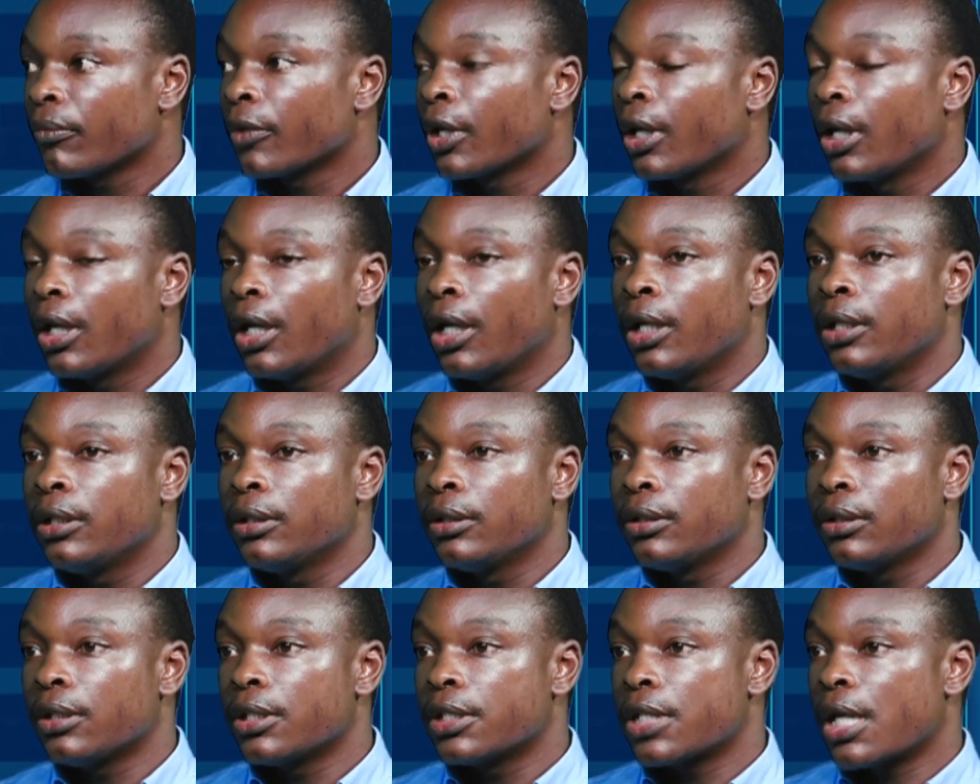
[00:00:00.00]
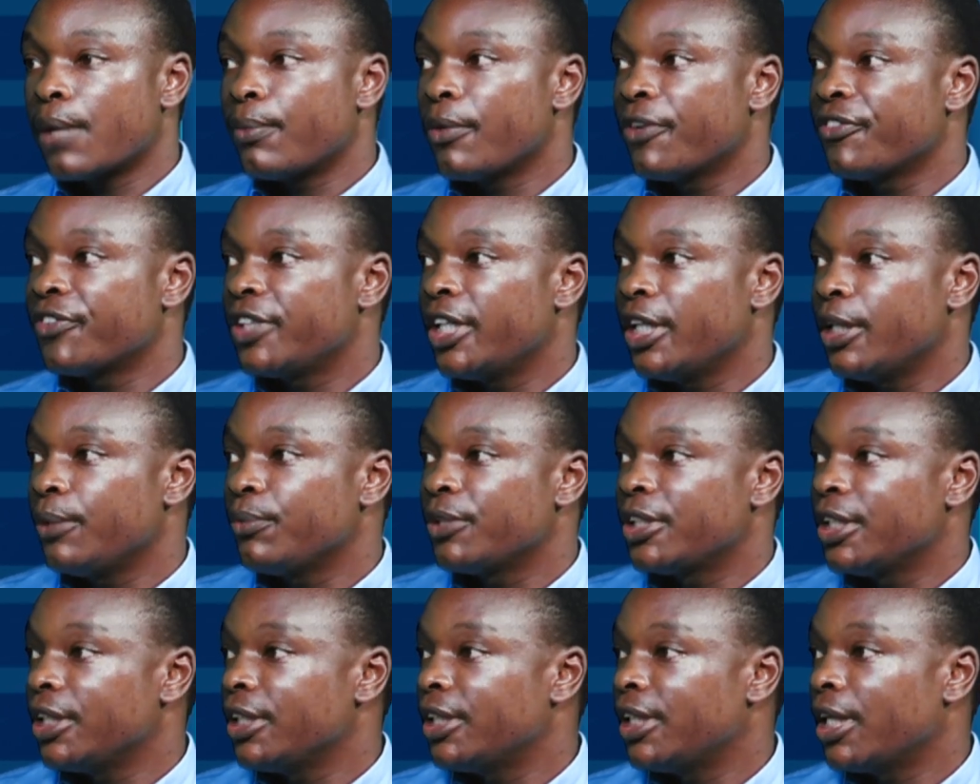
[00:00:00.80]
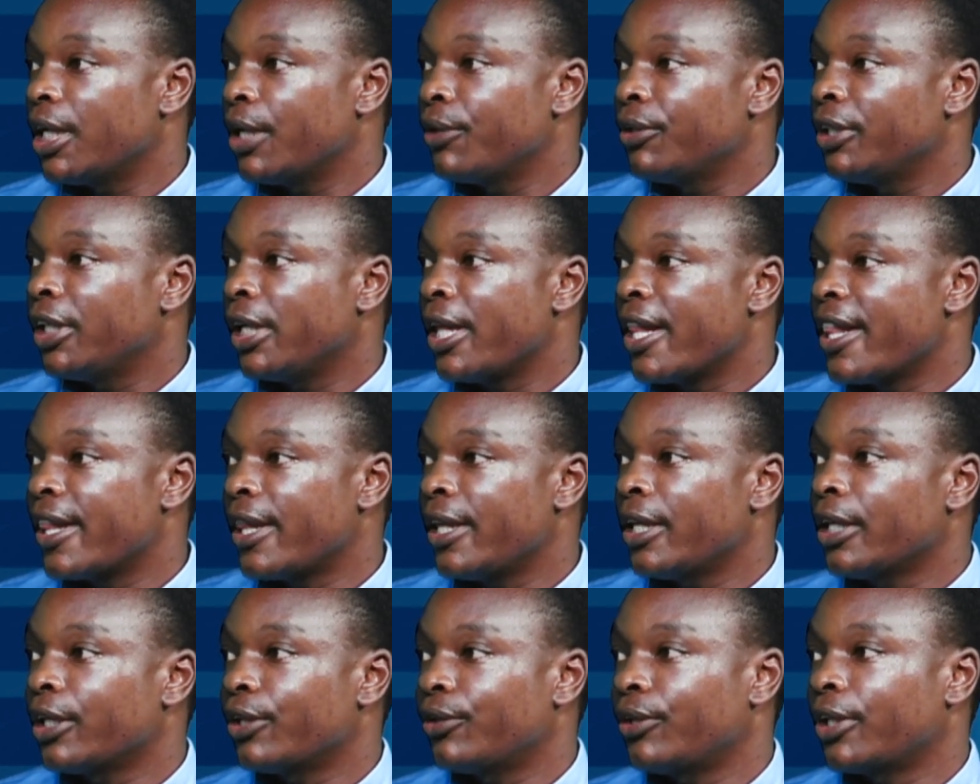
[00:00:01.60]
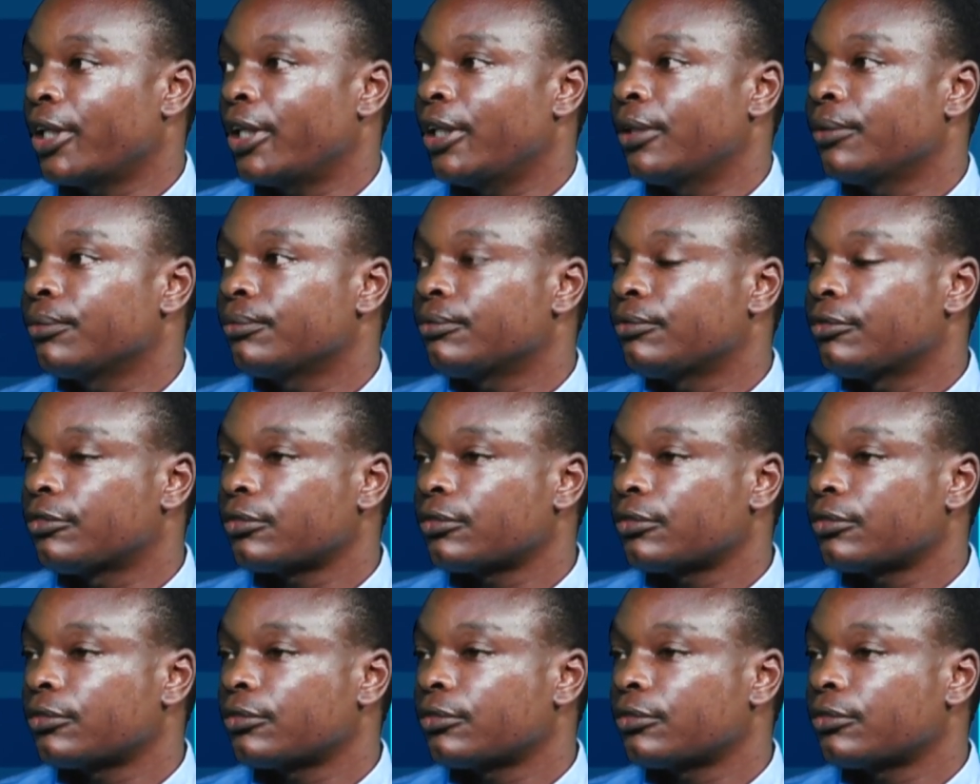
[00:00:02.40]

And some of them sit down and think, okay,